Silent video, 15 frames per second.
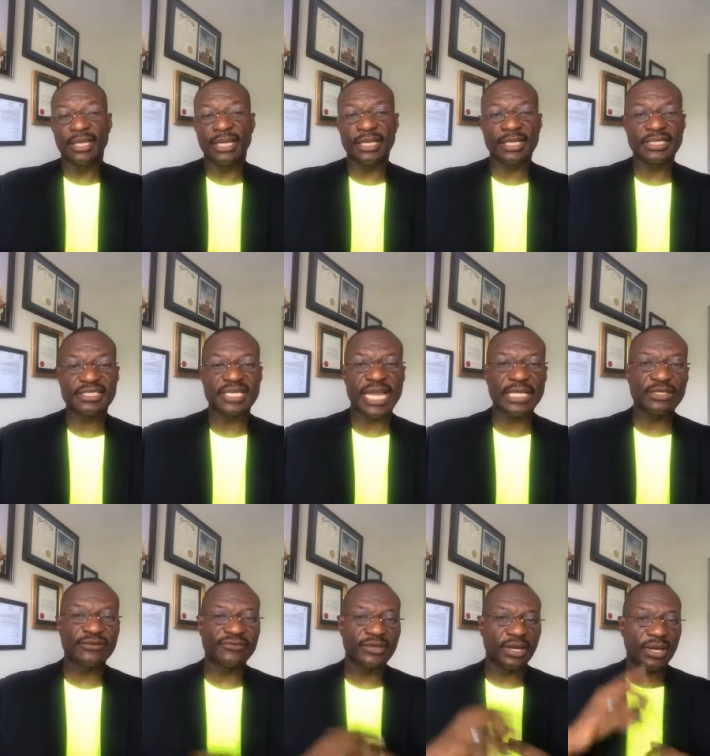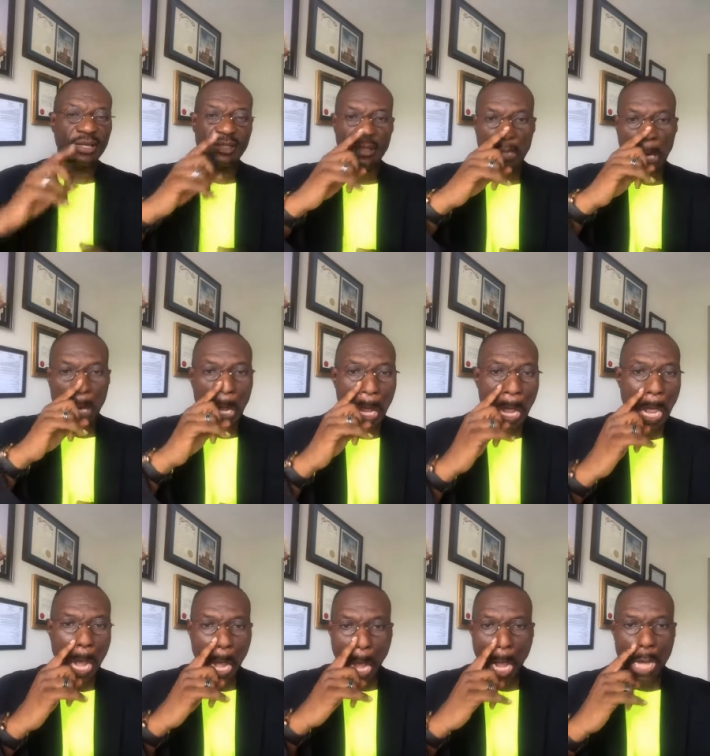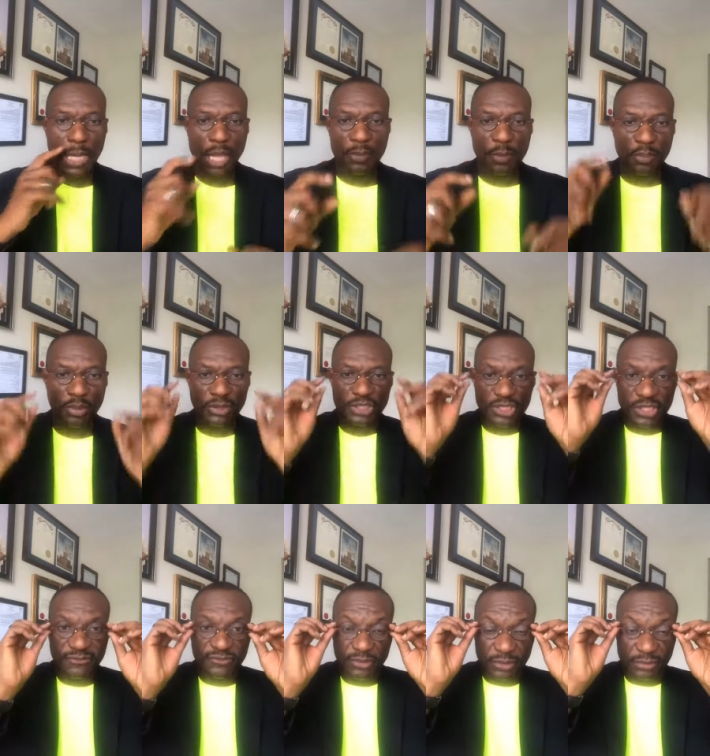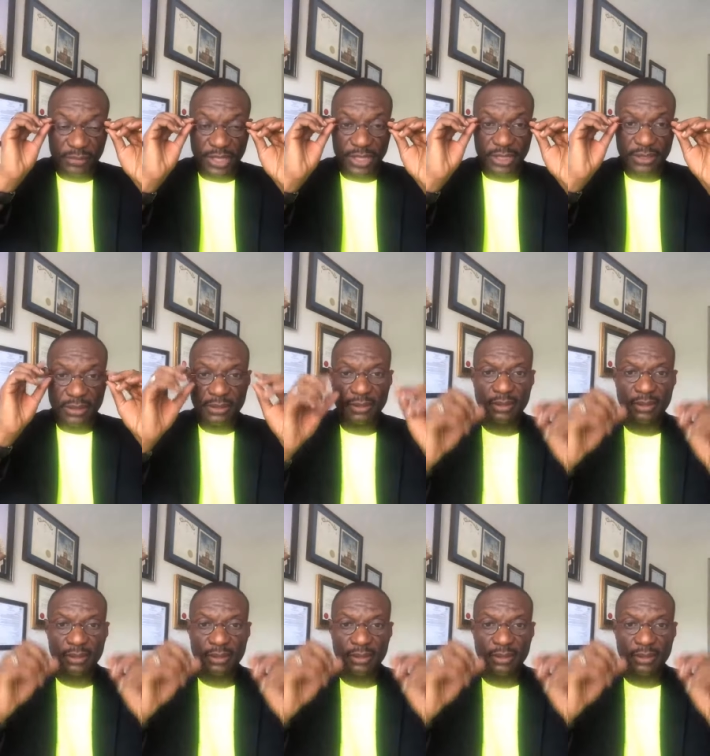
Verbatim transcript: in the sight of God. Let me punch here for a minute.